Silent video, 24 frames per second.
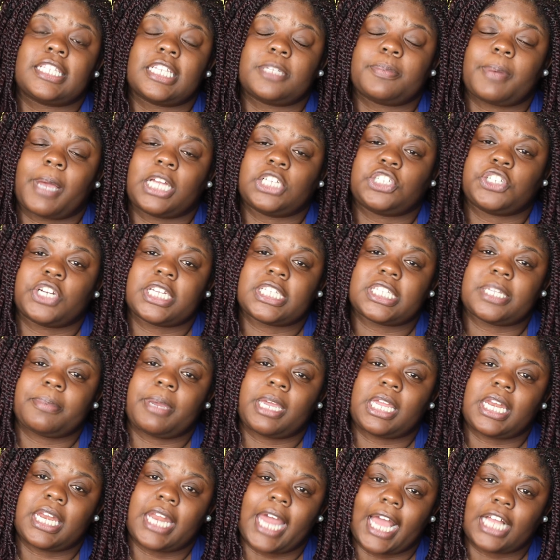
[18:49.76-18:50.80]
is by
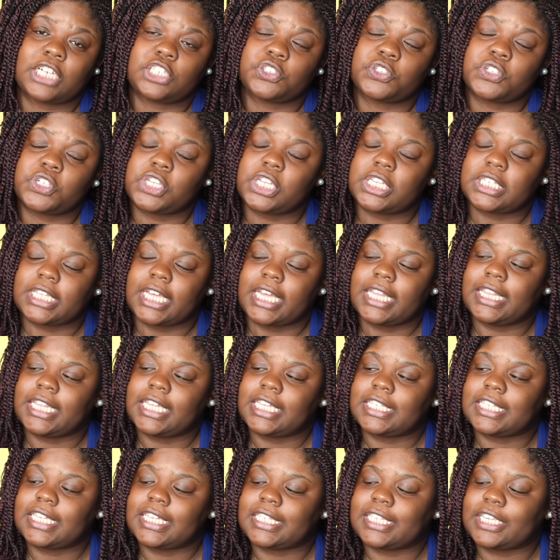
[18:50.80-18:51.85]
Tresemme Naturals, and
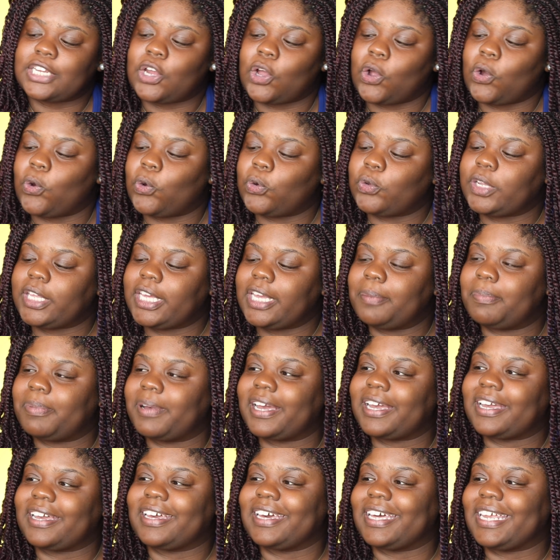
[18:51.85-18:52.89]
this is an oldie
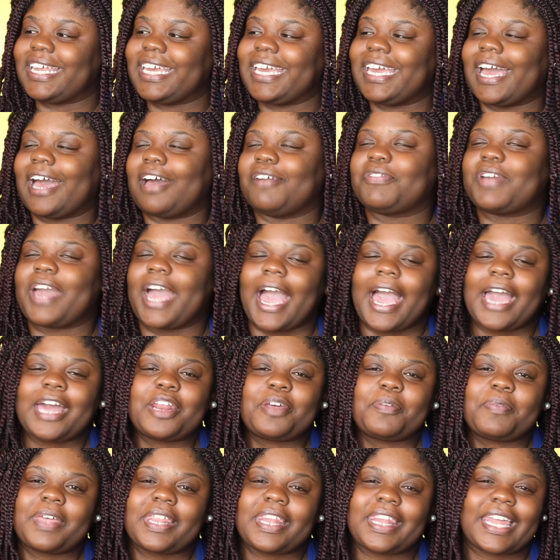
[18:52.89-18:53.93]
but goodie. I've kind
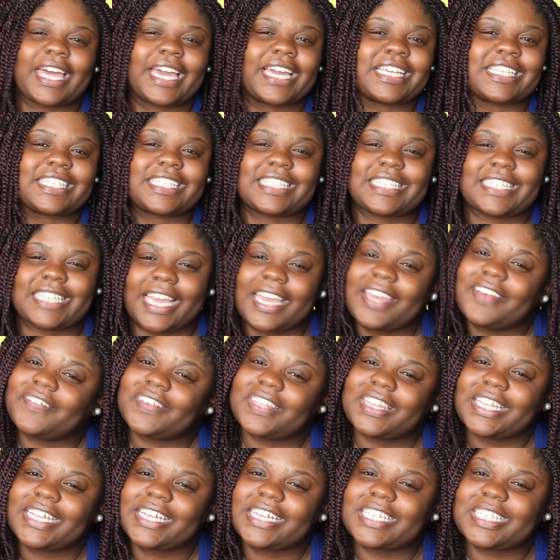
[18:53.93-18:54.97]
of been like
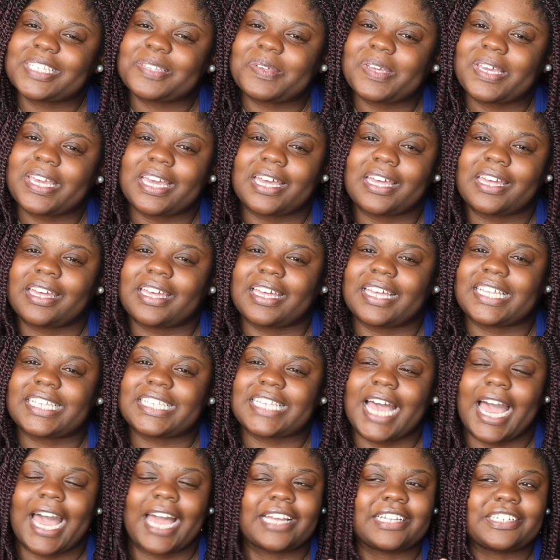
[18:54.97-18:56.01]
saving this because
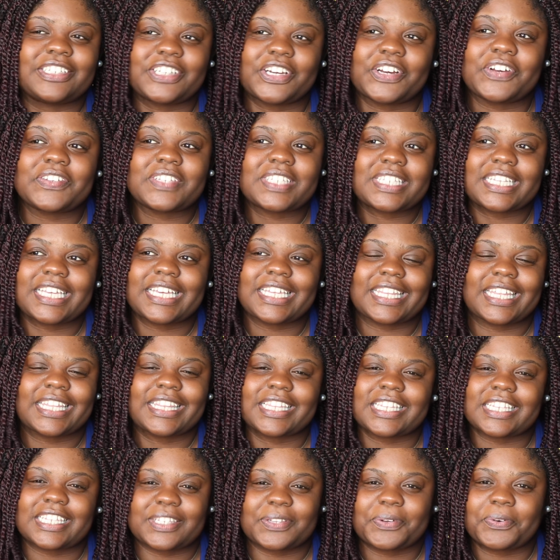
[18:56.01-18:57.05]
I don't see it in
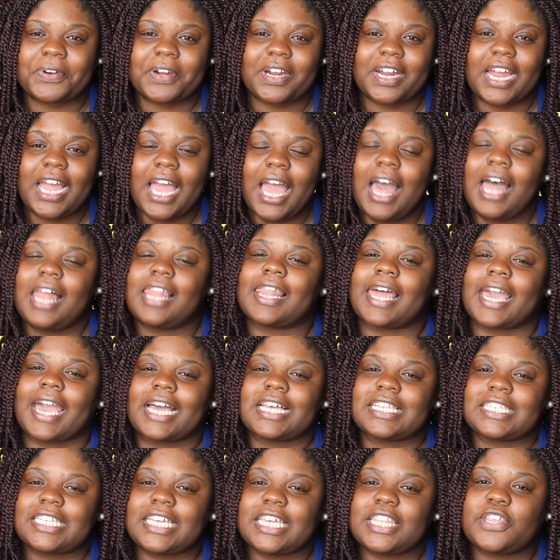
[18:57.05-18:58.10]
the store. Like,
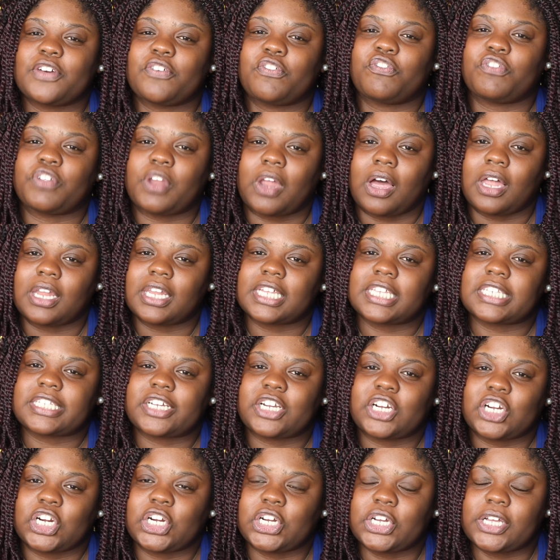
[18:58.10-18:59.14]
I see the Flawless
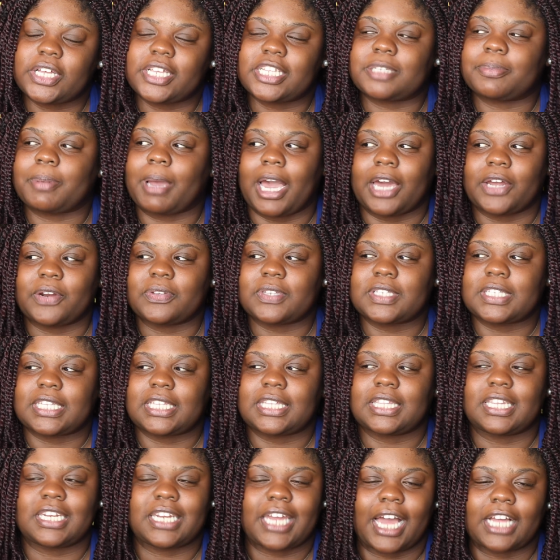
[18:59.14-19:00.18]
Curls, but I don't see
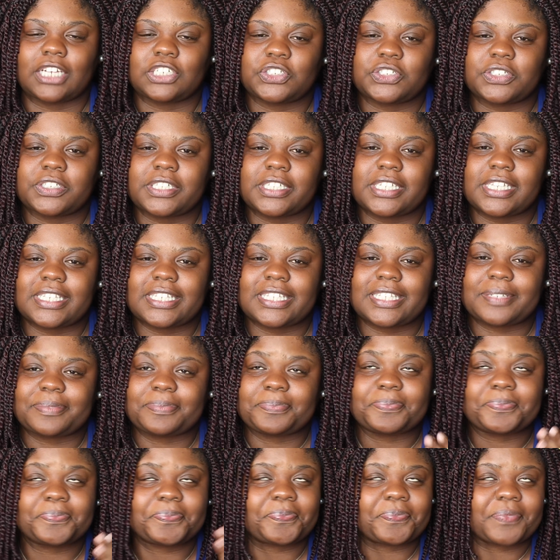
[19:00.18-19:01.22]
the Naturals.
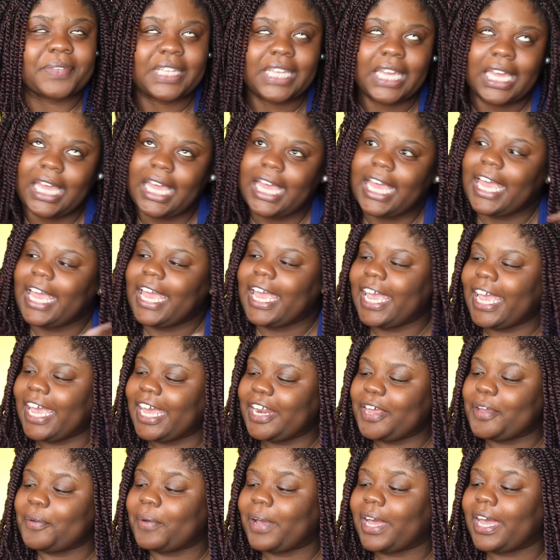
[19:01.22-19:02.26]

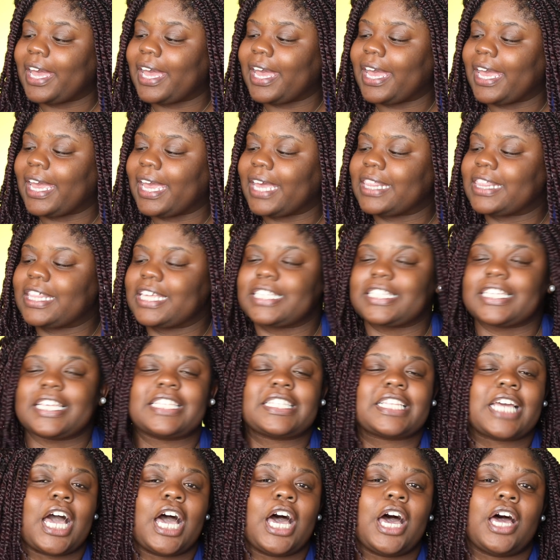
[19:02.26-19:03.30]
Anyway, this
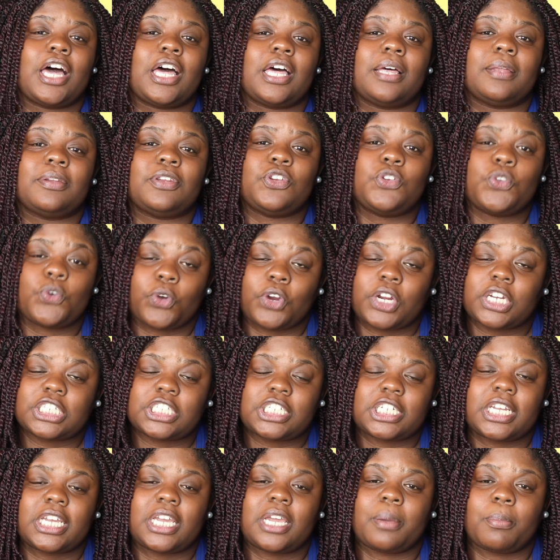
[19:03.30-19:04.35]
is a
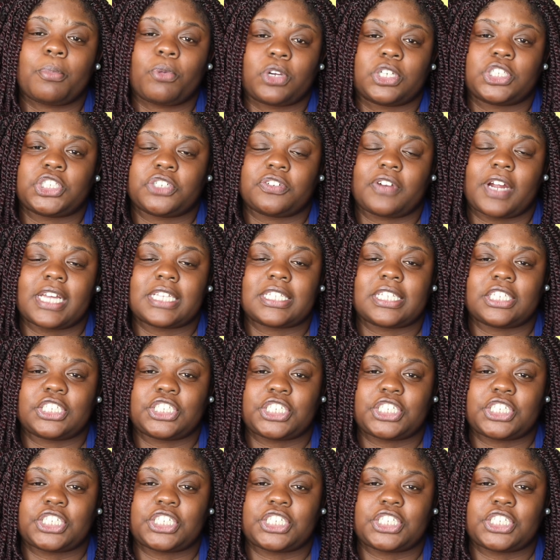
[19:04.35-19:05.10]
nourishing moisturizing